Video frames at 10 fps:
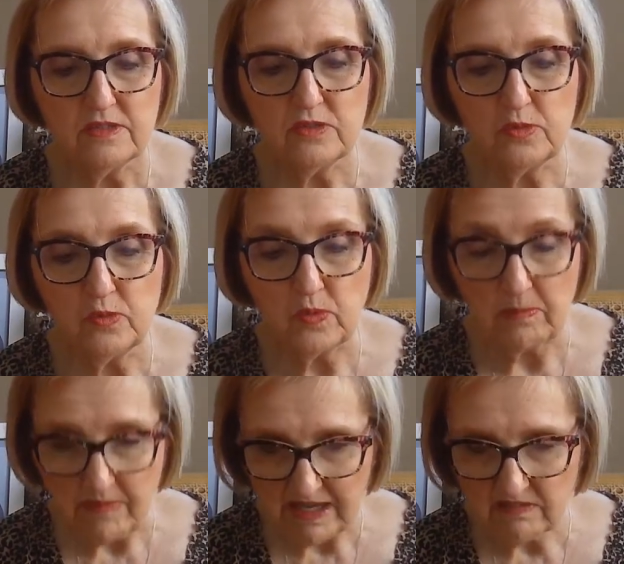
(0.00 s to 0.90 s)
to
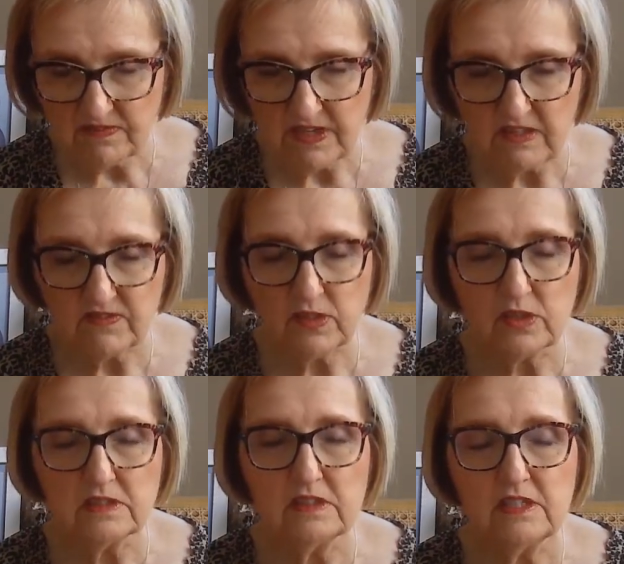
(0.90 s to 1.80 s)
remain
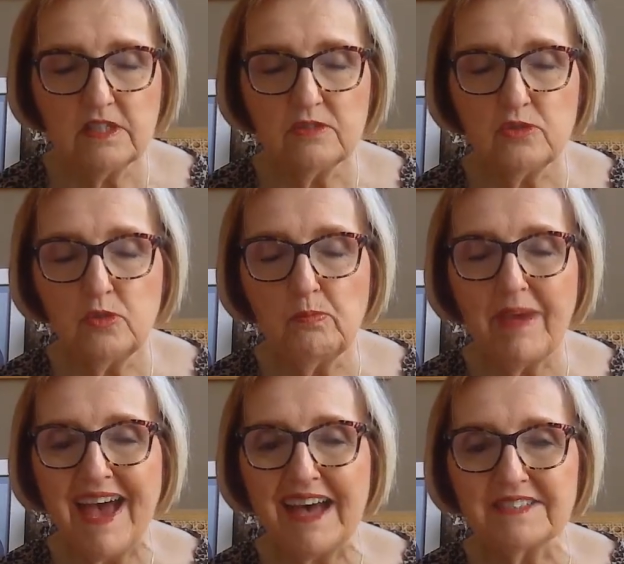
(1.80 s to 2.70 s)
faithful, to
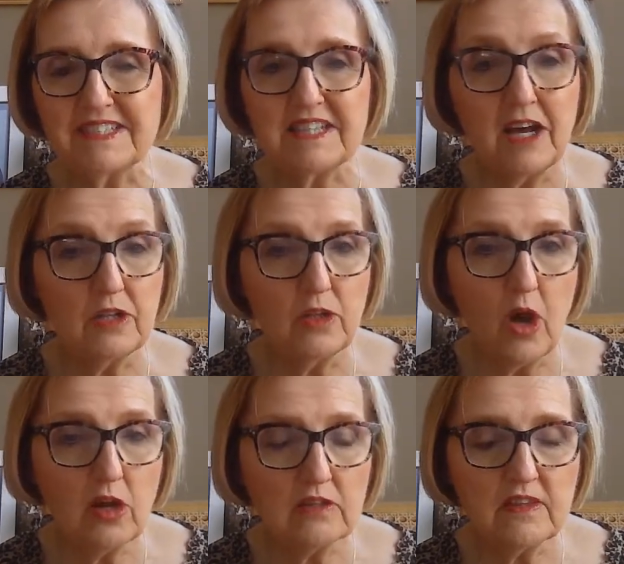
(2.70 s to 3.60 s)
pass
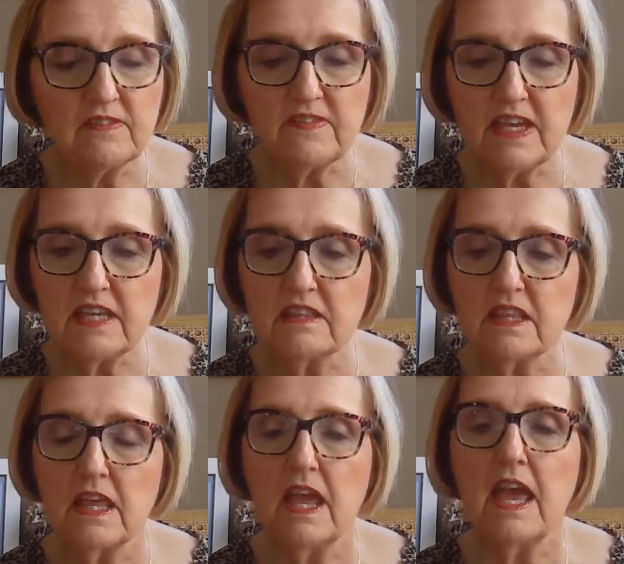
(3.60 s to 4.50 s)
along the faith,
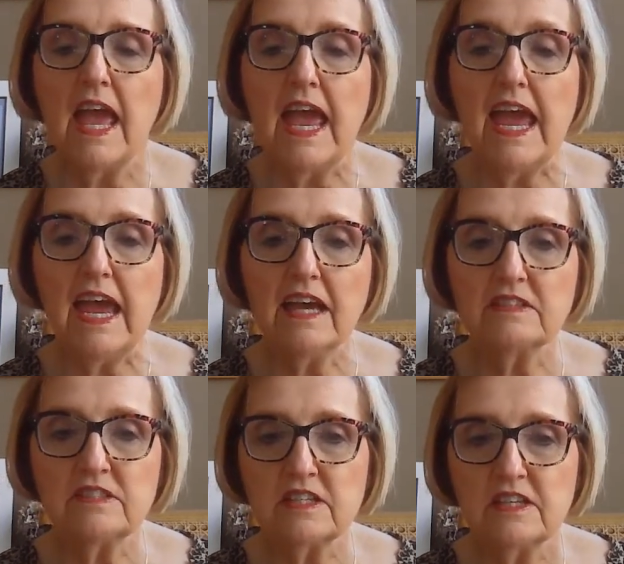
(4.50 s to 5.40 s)

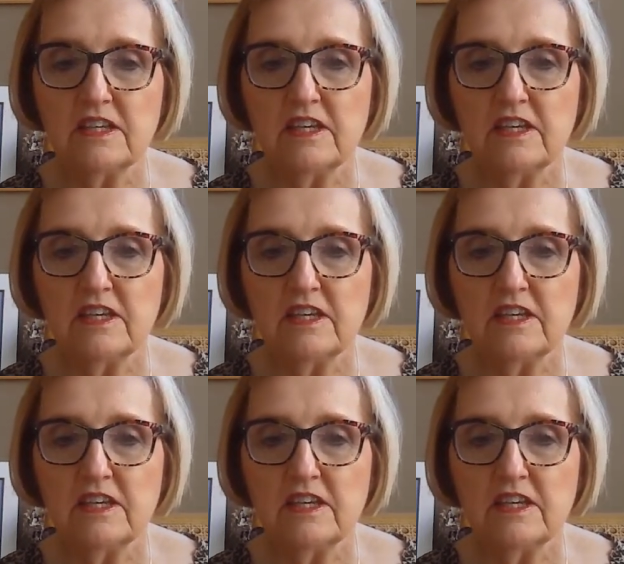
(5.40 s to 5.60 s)
and